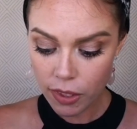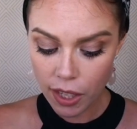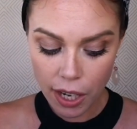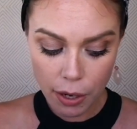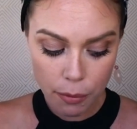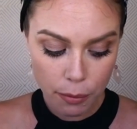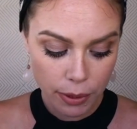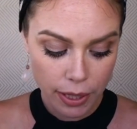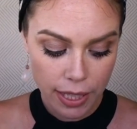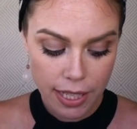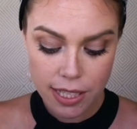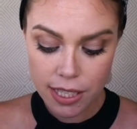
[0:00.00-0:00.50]

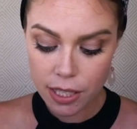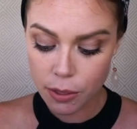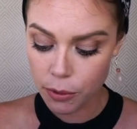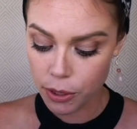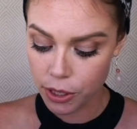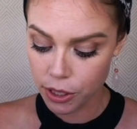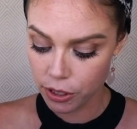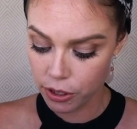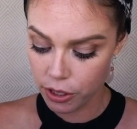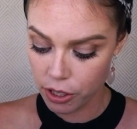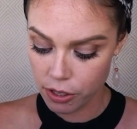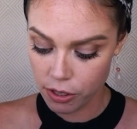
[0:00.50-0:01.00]
and releasing what
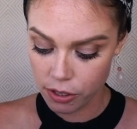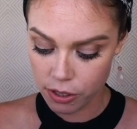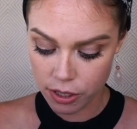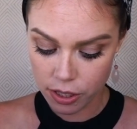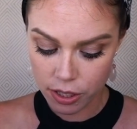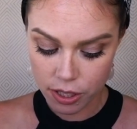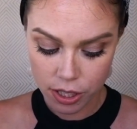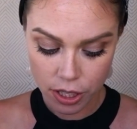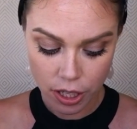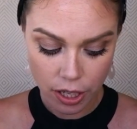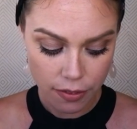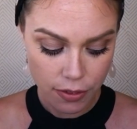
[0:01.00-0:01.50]
no longer
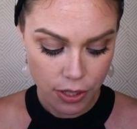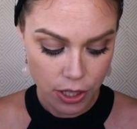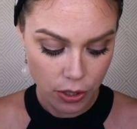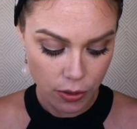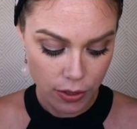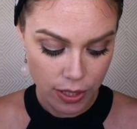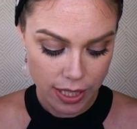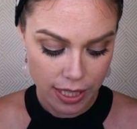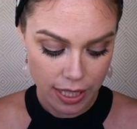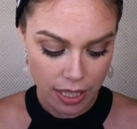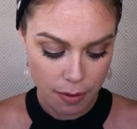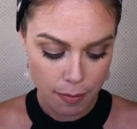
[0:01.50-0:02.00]
serves you,
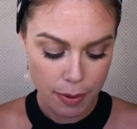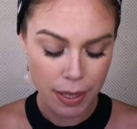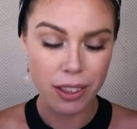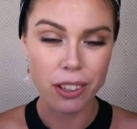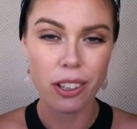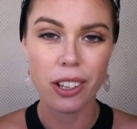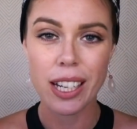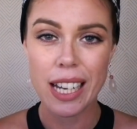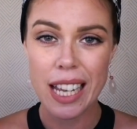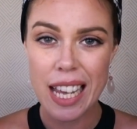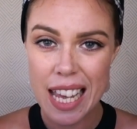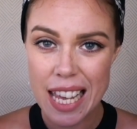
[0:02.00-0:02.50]
it's going to be a
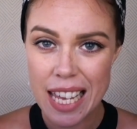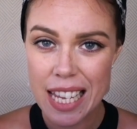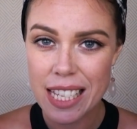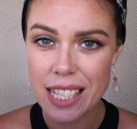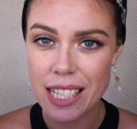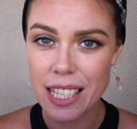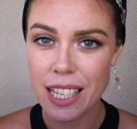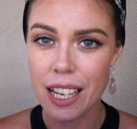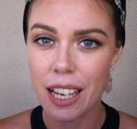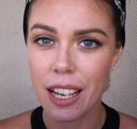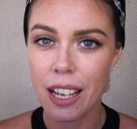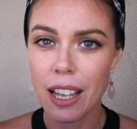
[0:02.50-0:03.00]
lot
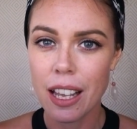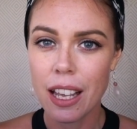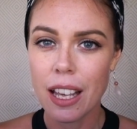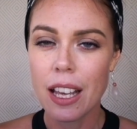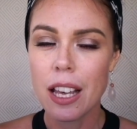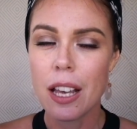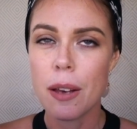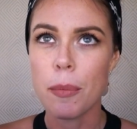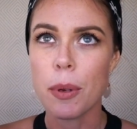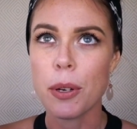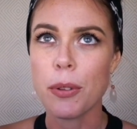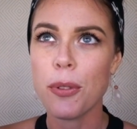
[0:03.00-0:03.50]
easier.
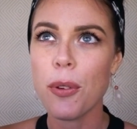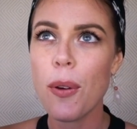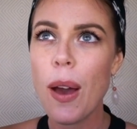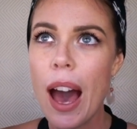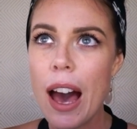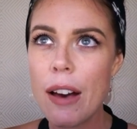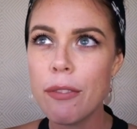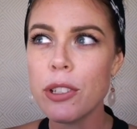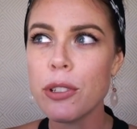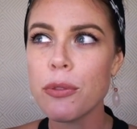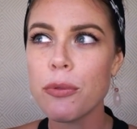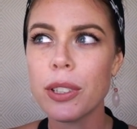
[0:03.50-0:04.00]
But if you
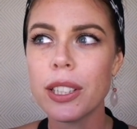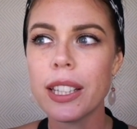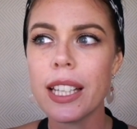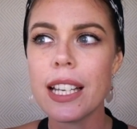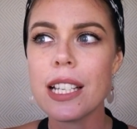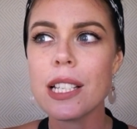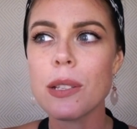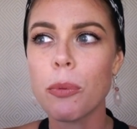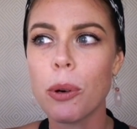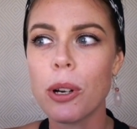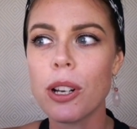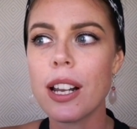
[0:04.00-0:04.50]
haven't
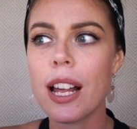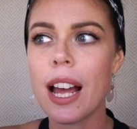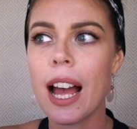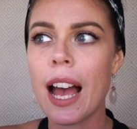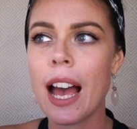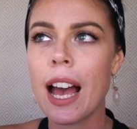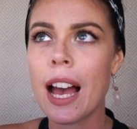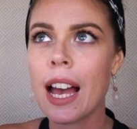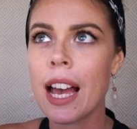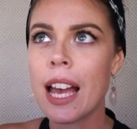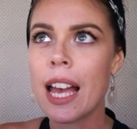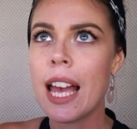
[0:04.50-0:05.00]
released what
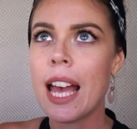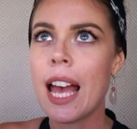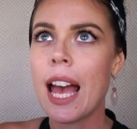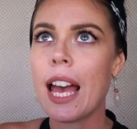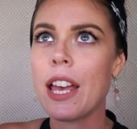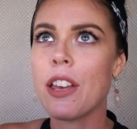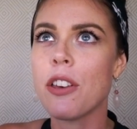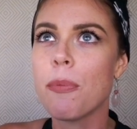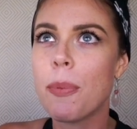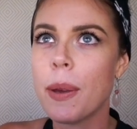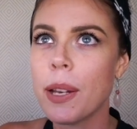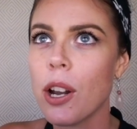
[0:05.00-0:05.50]

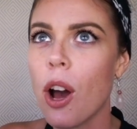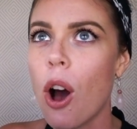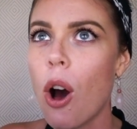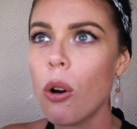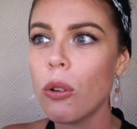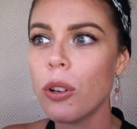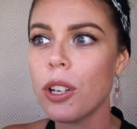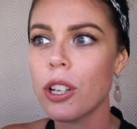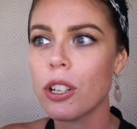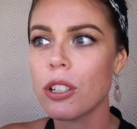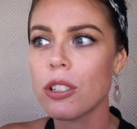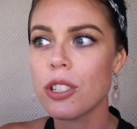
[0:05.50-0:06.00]
you've been
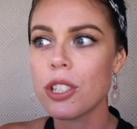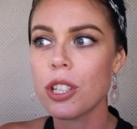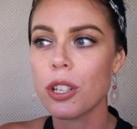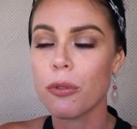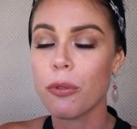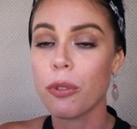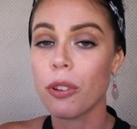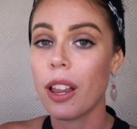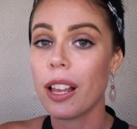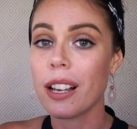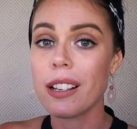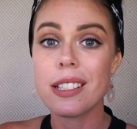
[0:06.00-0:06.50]
holding on to
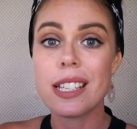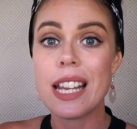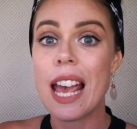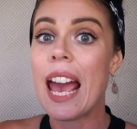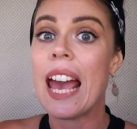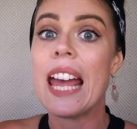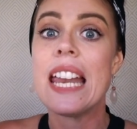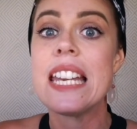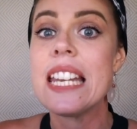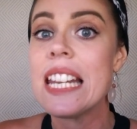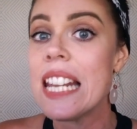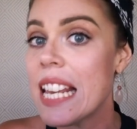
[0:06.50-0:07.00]
for like
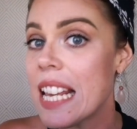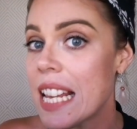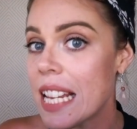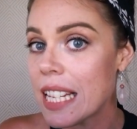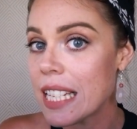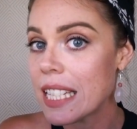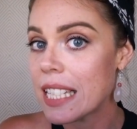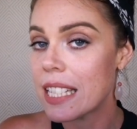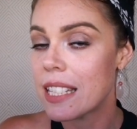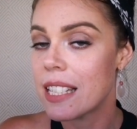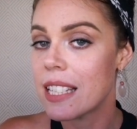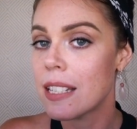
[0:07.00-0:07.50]
10
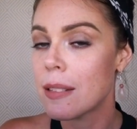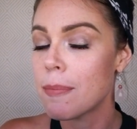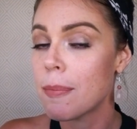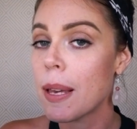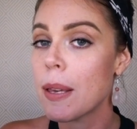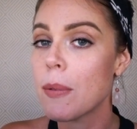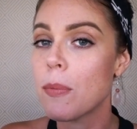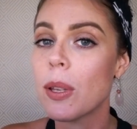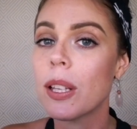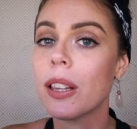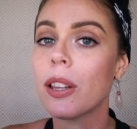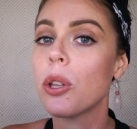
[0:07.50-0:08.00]
years, then this
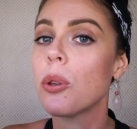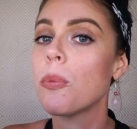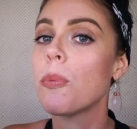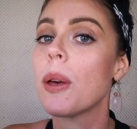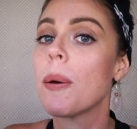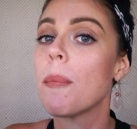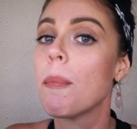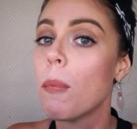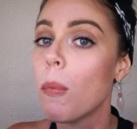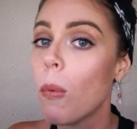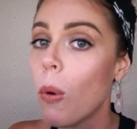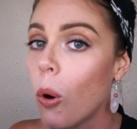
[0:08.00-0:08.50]
may be a little
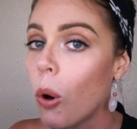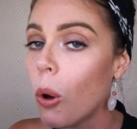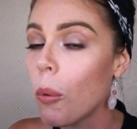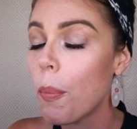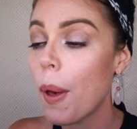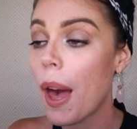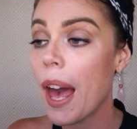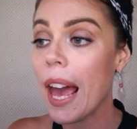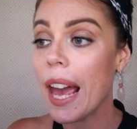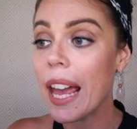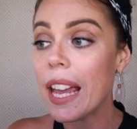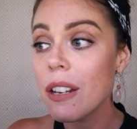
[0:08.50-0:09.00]
bit more
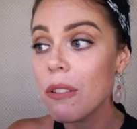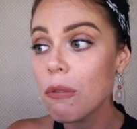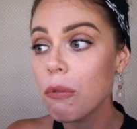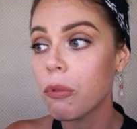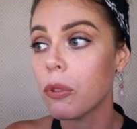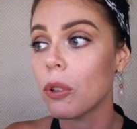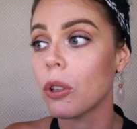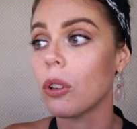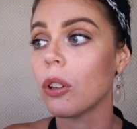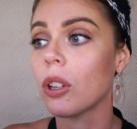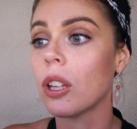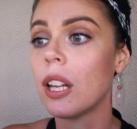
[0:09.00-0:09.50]

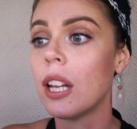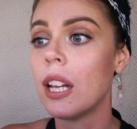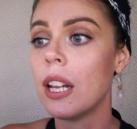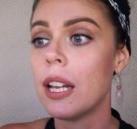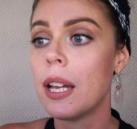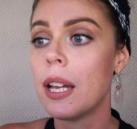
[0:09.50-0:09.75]
painful.